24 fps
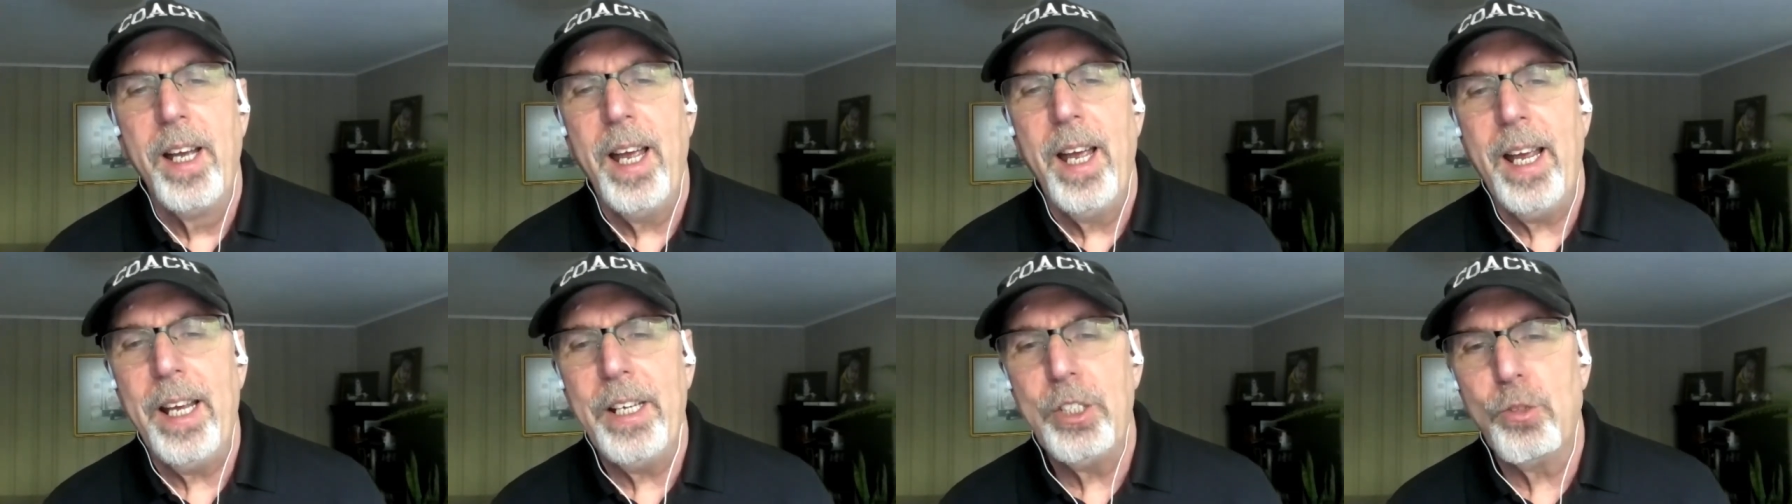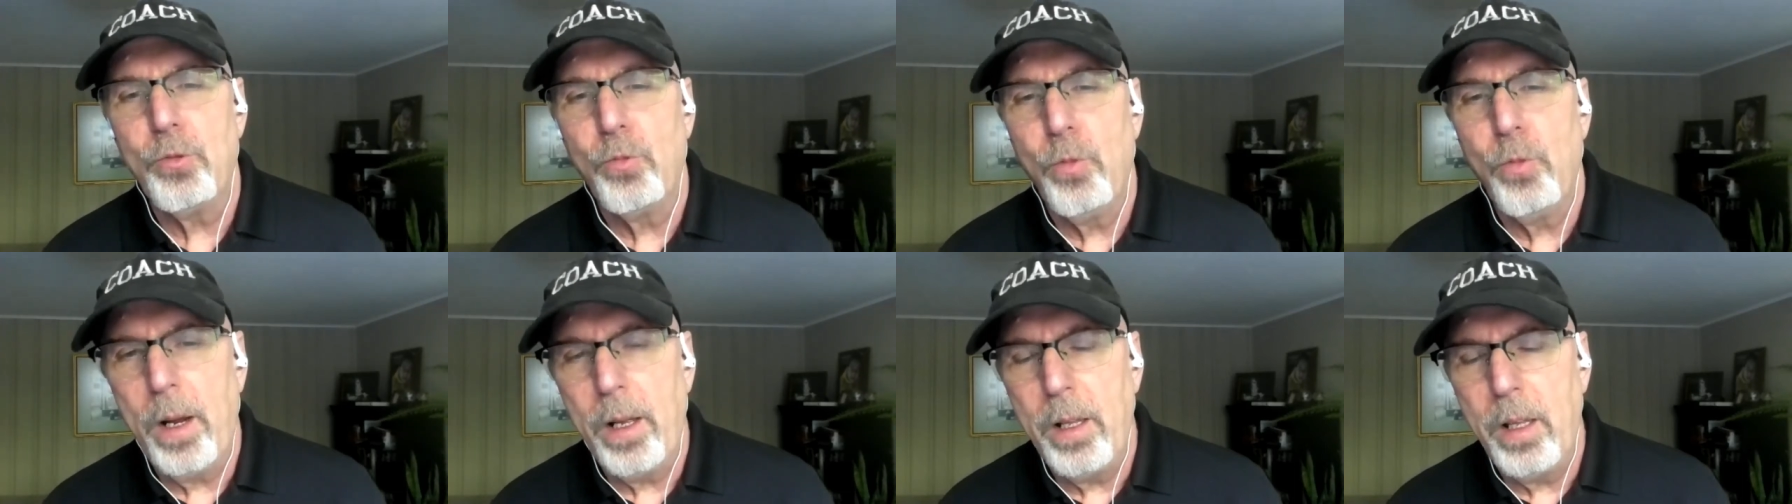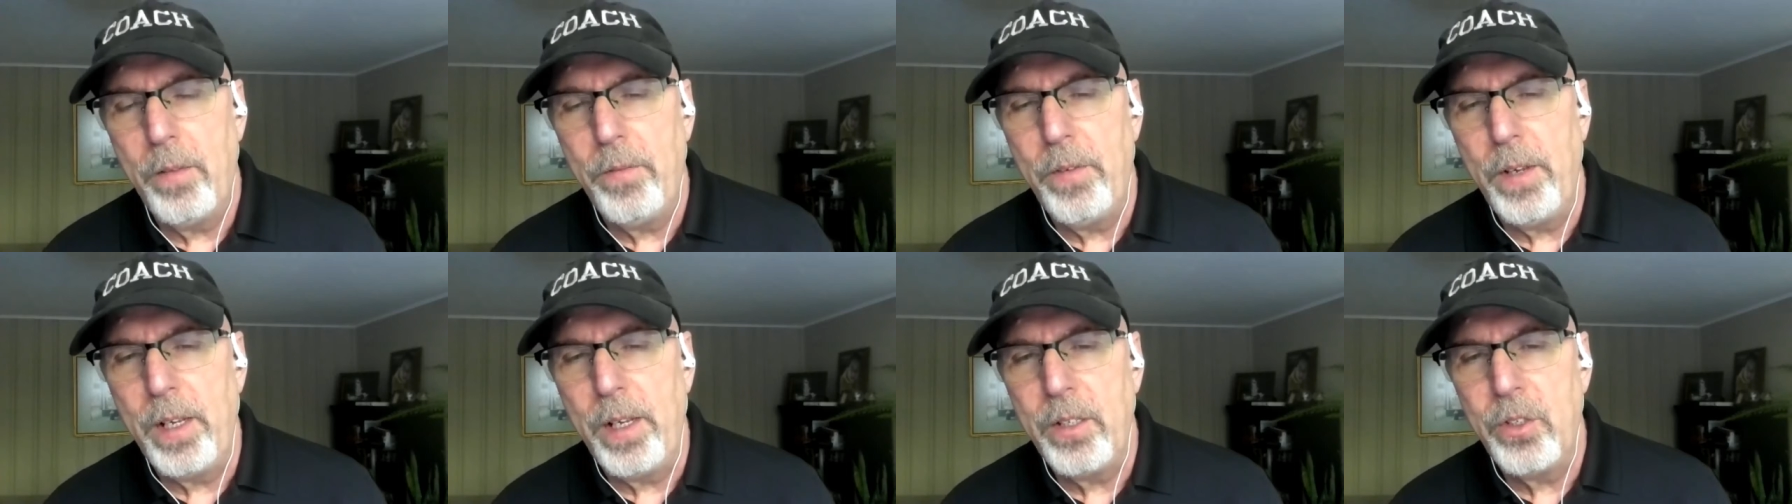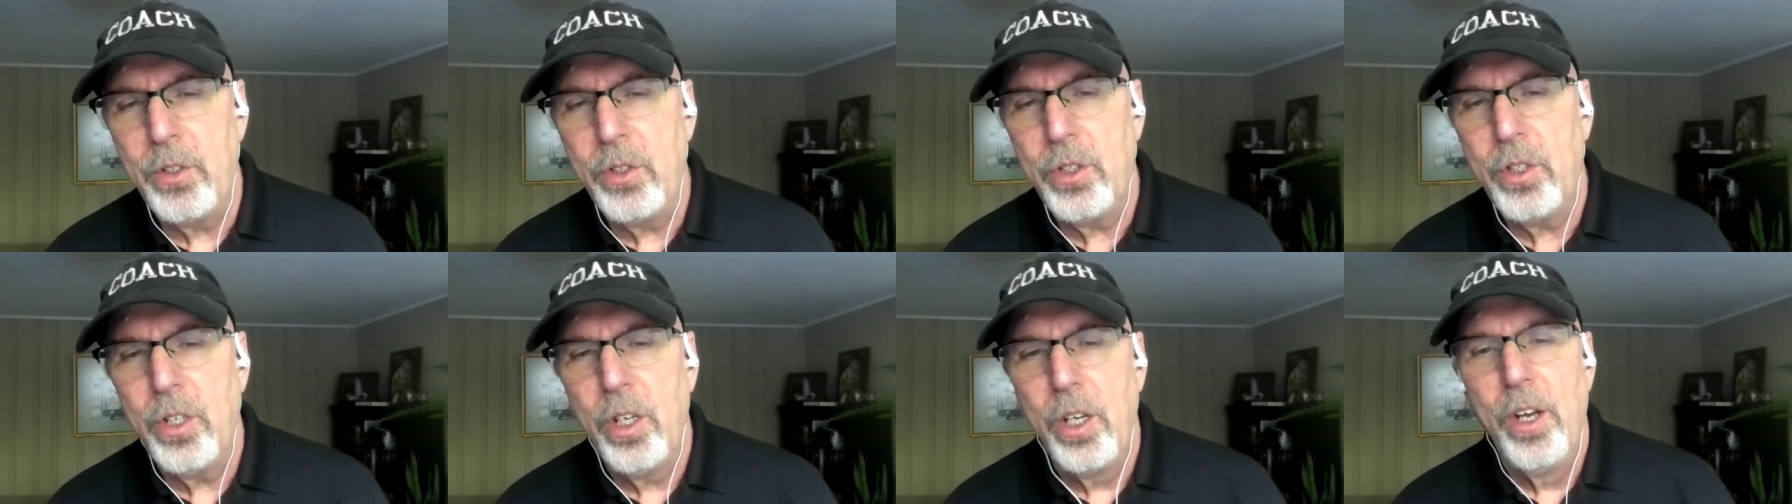has
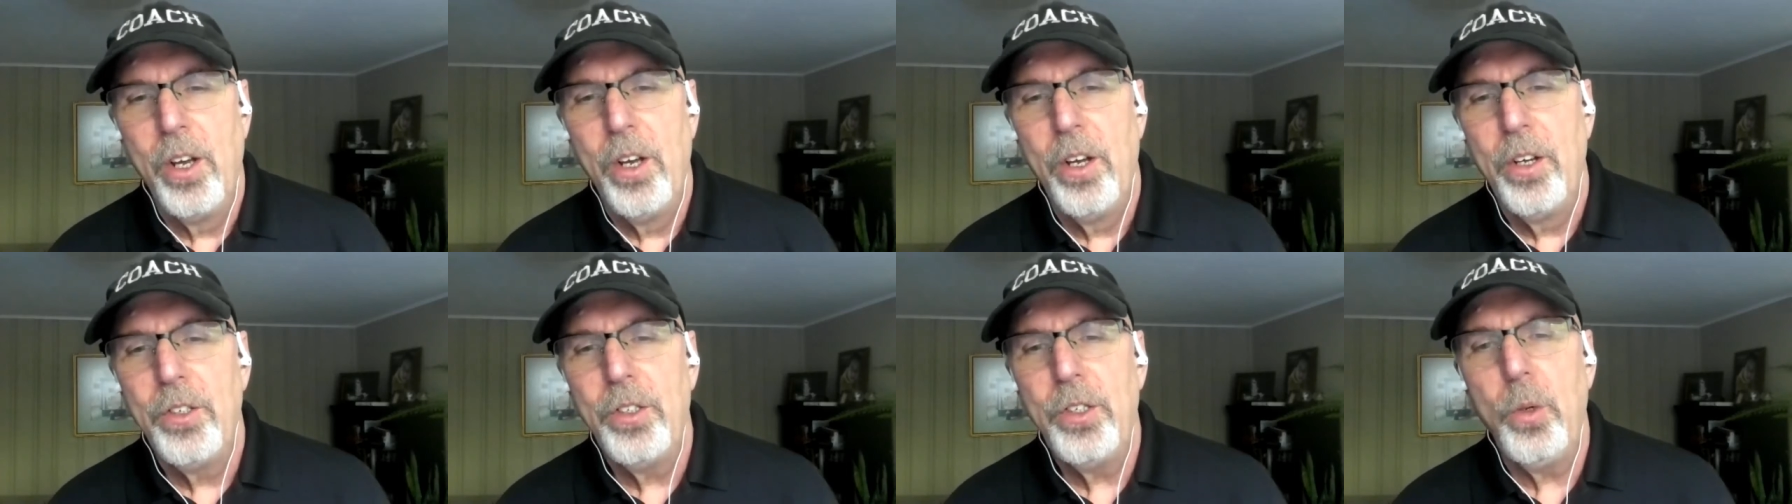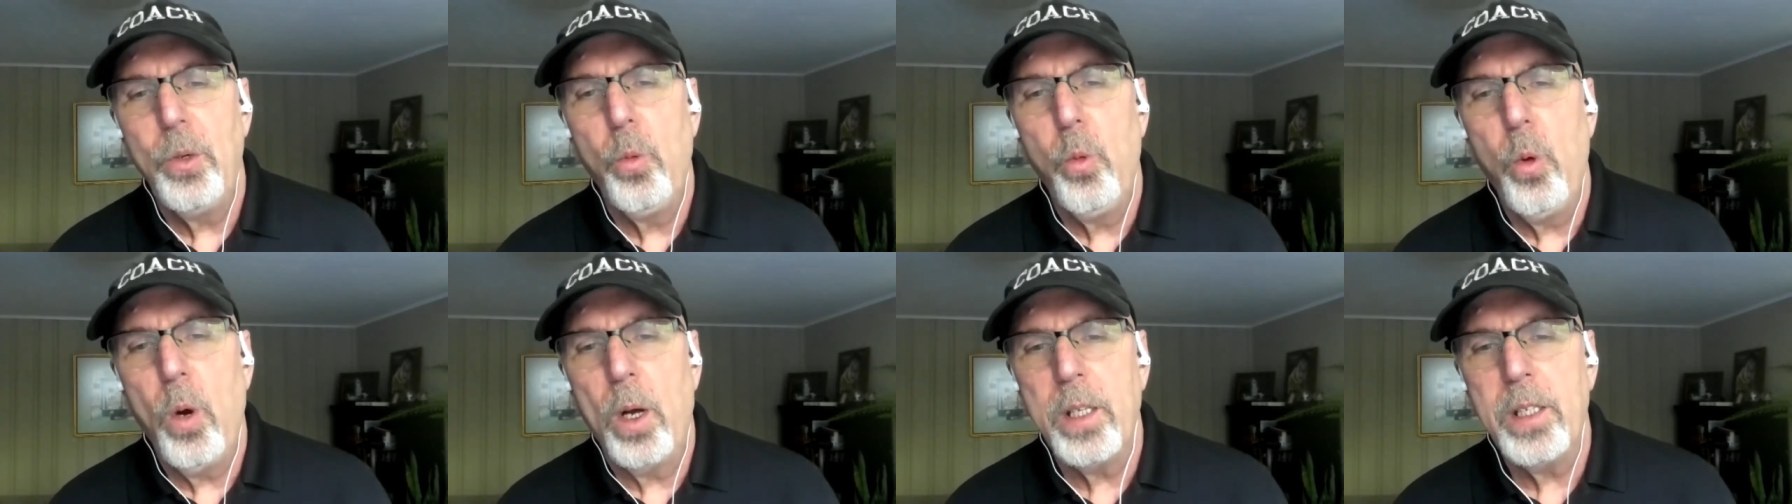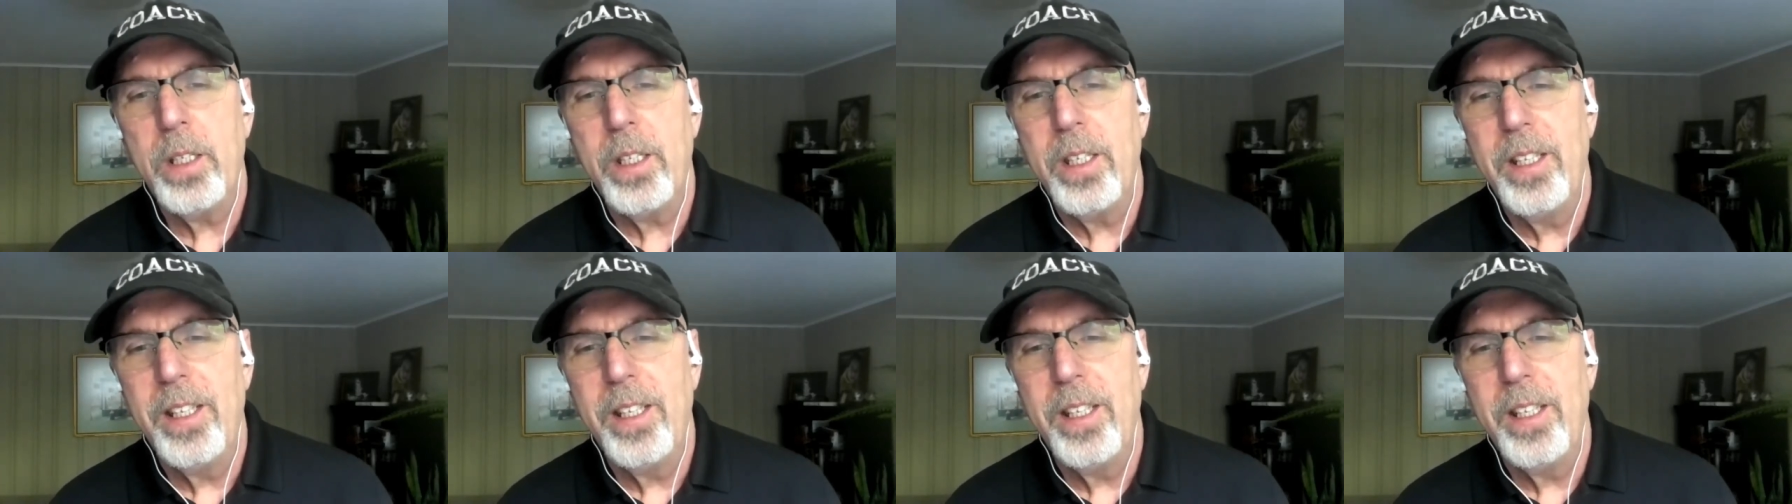relevance to what